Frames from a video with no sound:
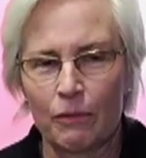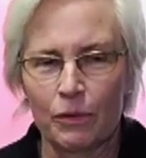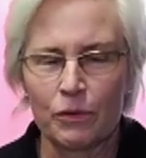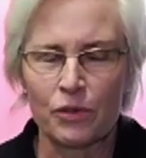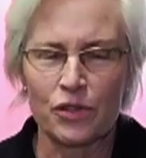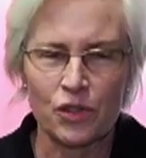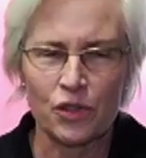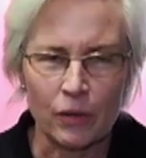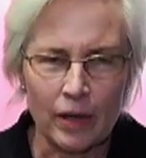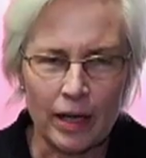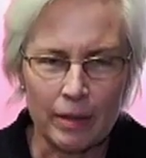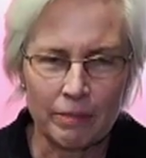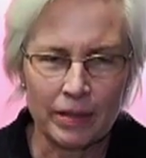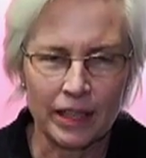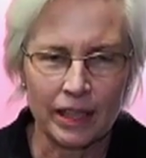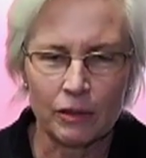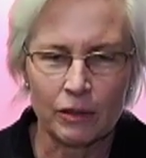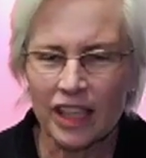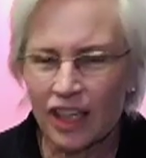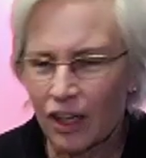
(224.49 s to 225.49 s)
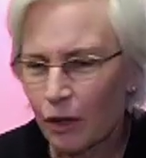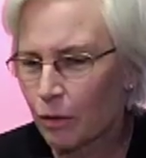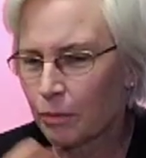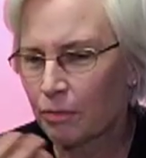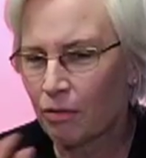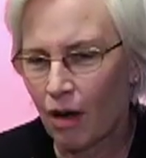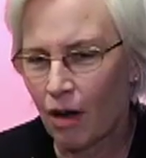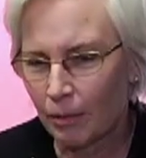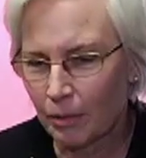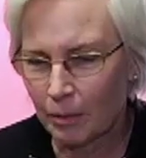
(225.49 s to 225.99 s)
We were scraping, and, you know, we're
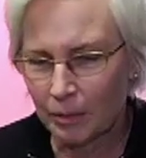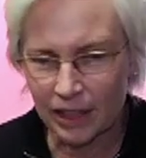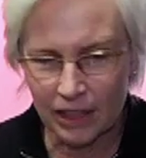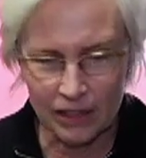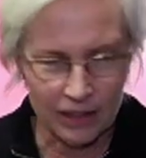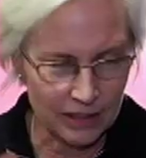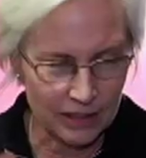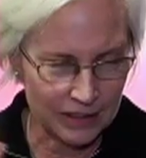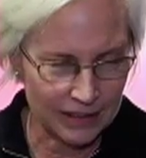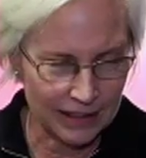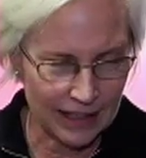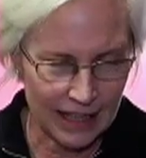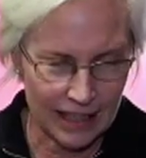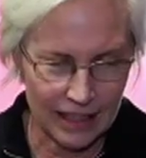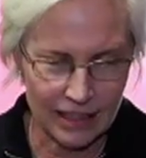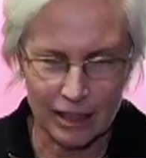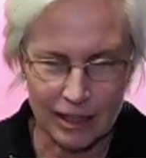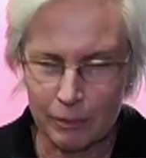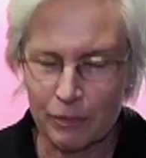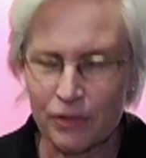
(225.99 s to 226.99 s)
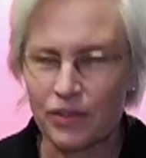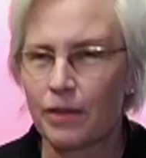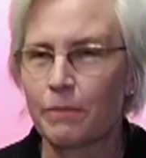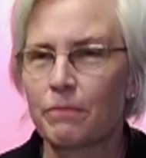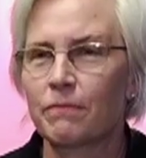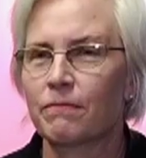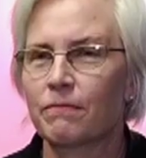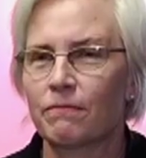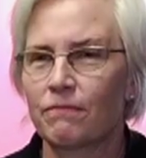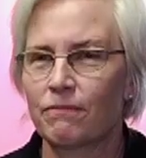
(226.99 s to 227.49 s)
probably going to end up with
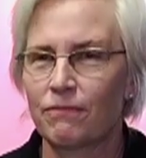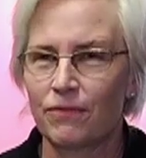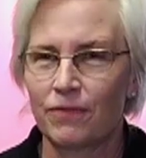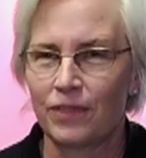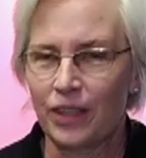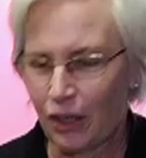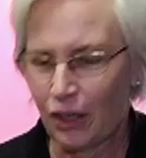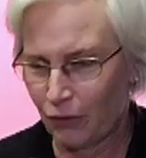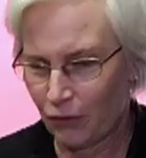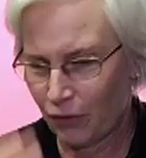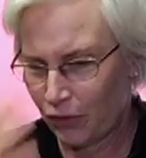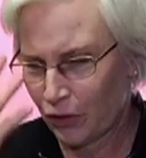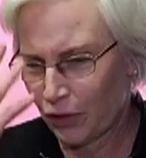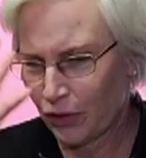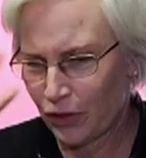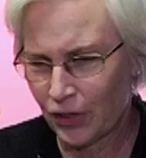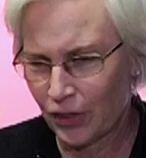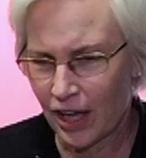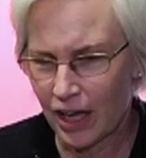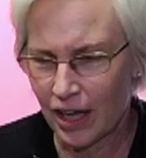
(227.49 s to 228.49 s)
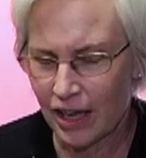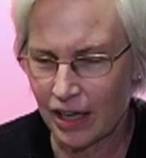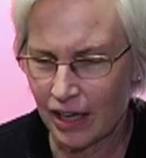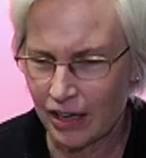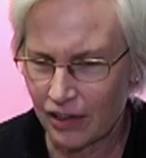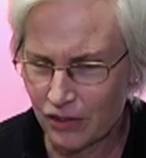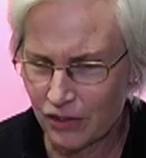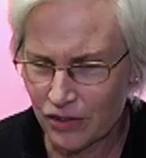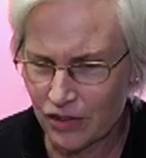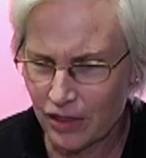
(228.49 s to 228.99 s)
some, you know, third
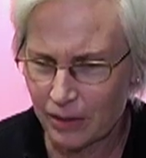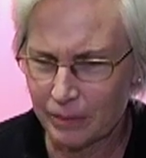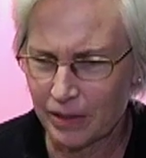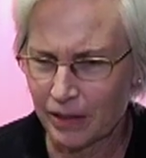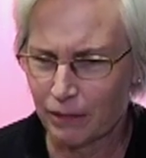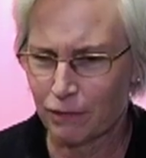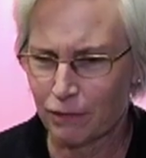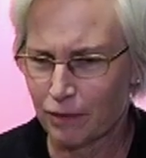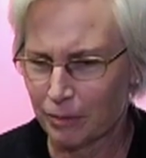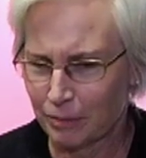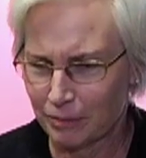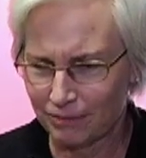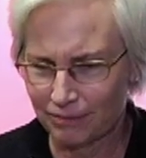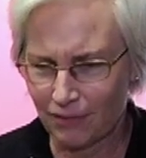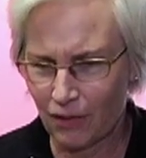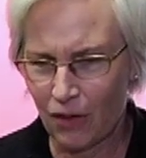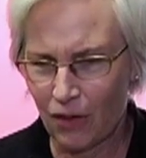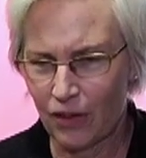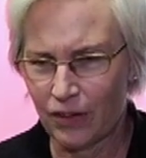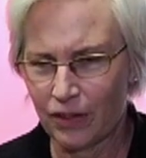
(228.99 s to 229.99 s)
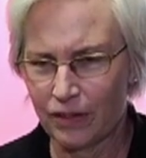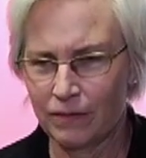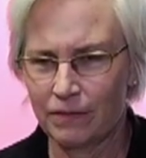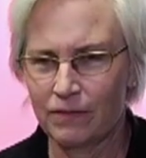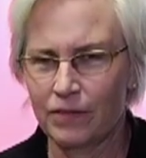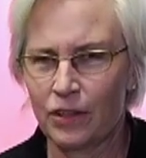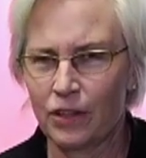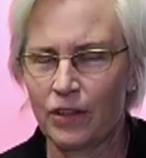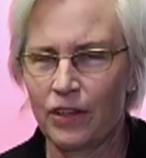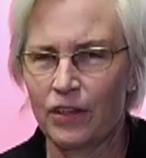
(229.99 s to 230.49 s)
eye or something from all the
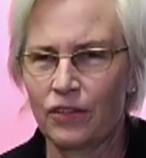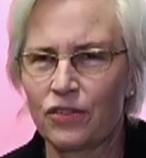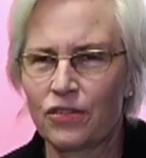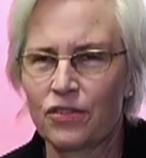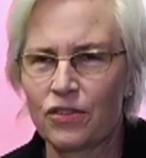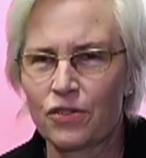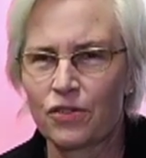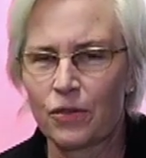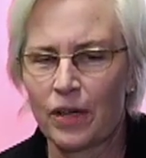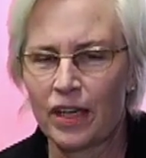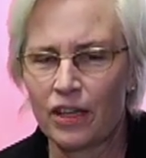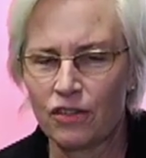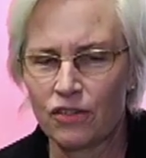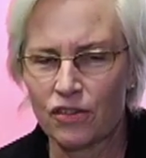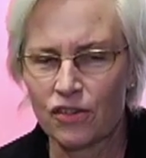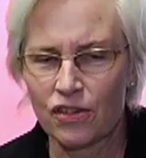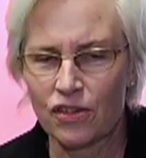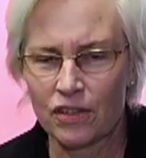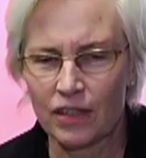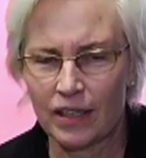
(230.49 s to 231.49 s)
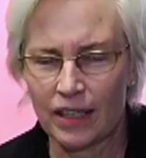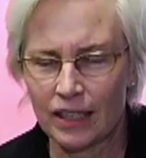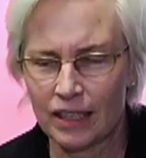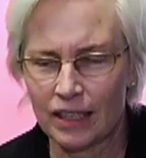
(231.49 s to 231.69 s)
various strange